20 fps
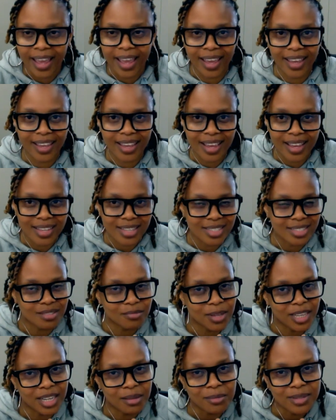hey guys,
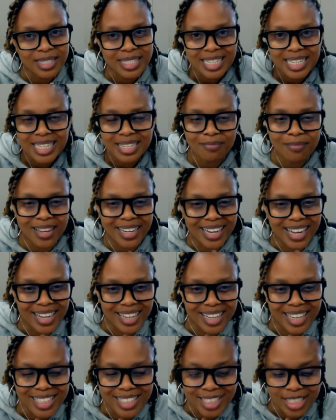my name is
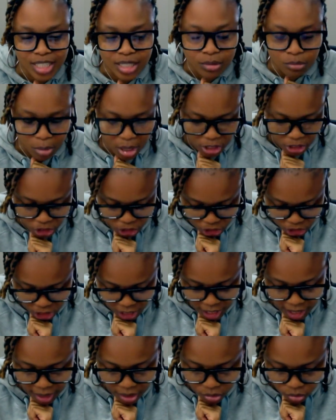Manaka and this is my
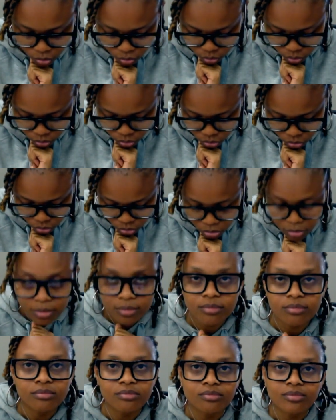channel.
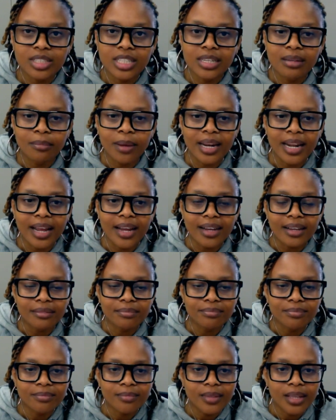Manaka.
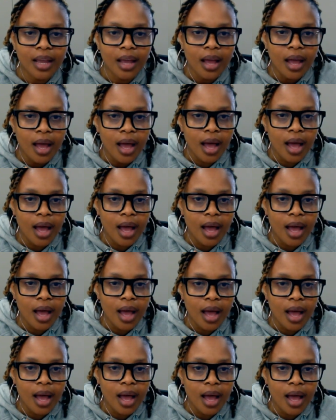
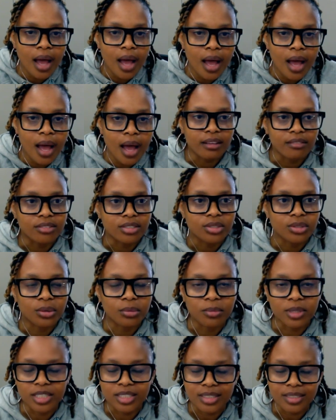Oh, I have so
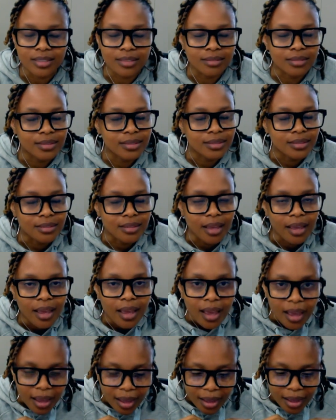much to
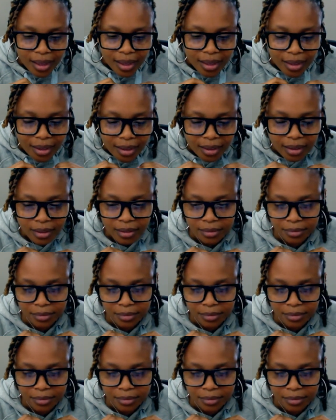say.